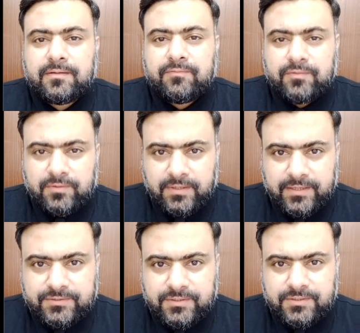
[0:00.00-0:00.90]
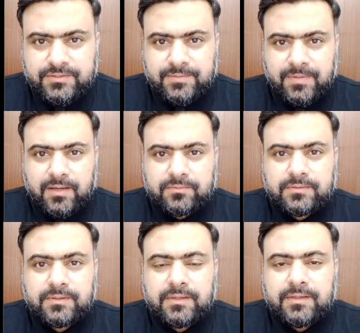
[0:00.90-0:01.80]
video lectures about
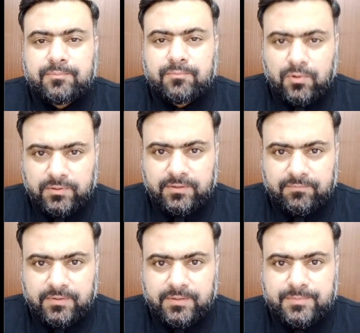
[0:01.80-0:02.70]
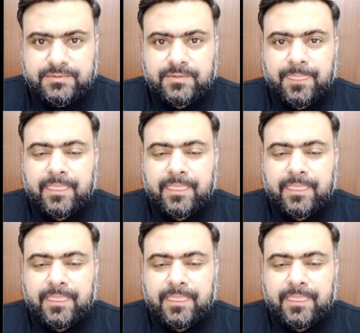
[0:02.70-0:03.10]
modal verbs,